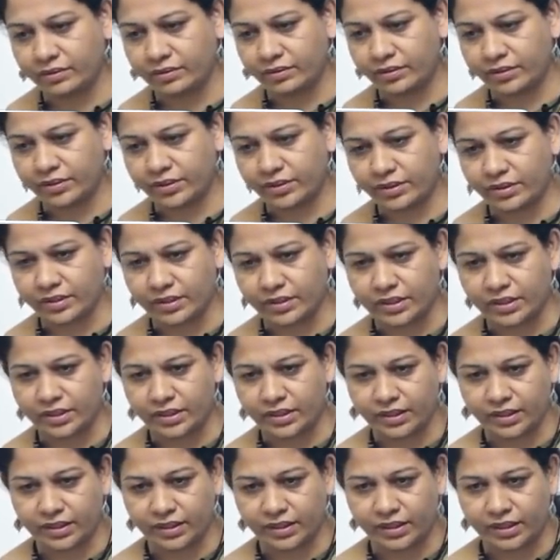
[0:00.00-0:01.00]
show
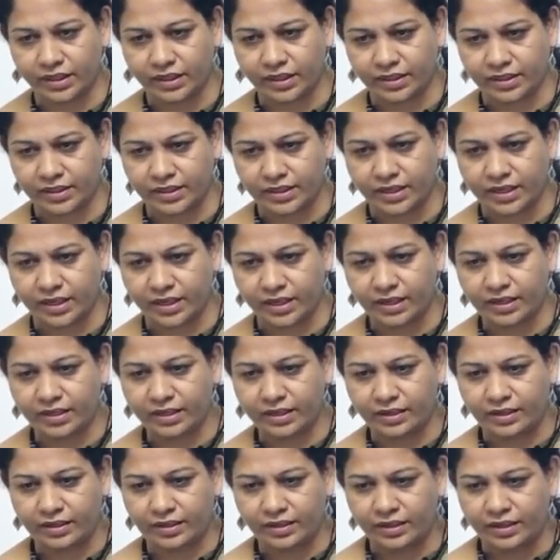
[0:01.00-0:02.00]
certain things
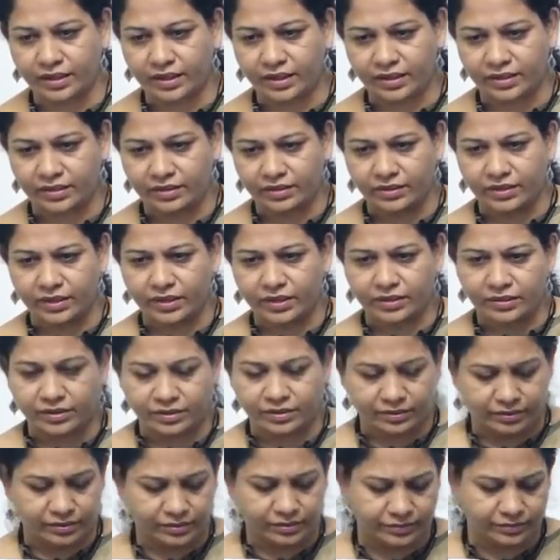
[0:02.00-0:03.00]
here. It's only
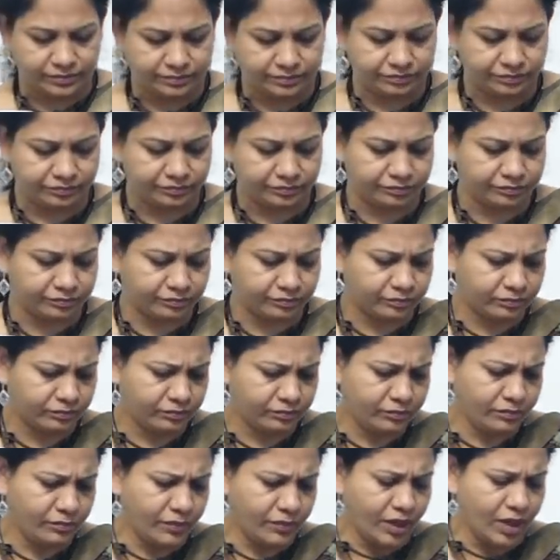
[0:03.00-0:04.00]
to
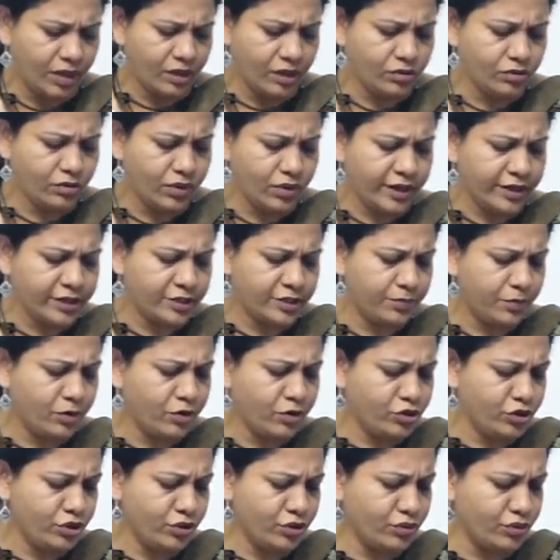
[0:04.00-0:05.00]
to
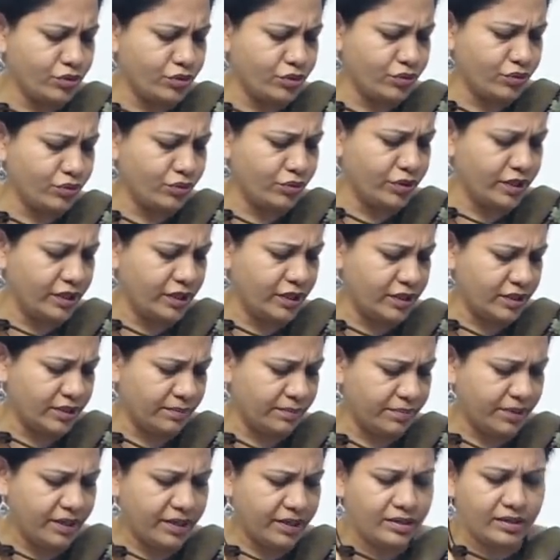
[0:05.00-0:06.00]
expose you to the
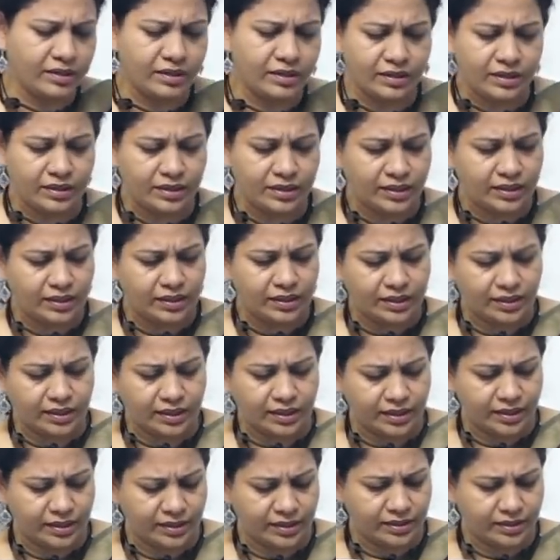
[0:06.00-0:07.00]
discipline
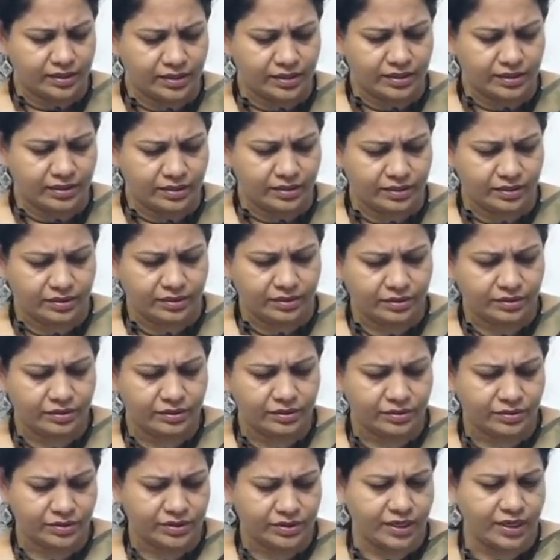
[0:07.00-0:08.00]
and uh,
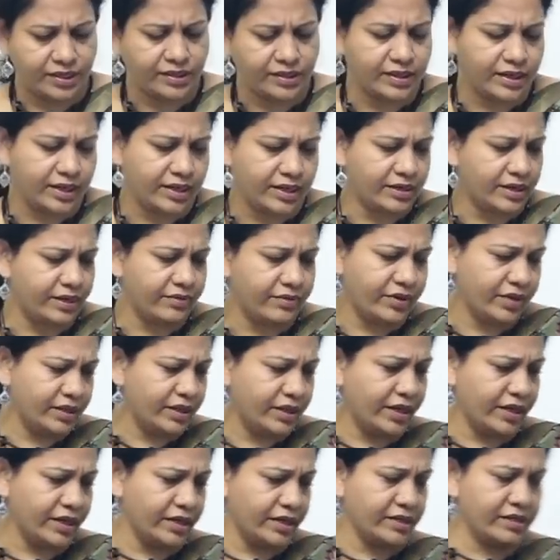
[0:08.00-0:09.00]
to say that
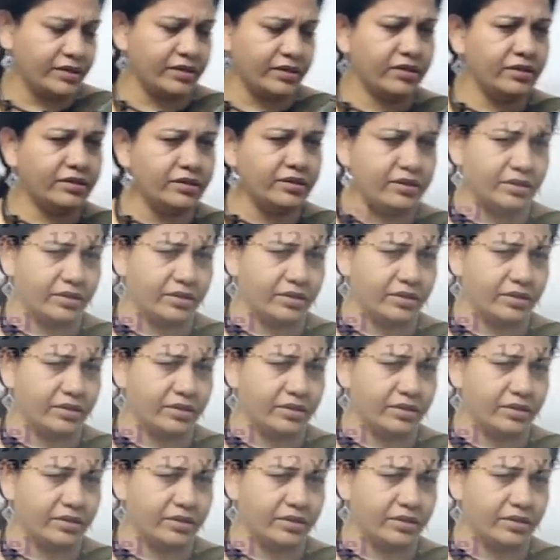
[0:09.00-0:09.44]
everything is good,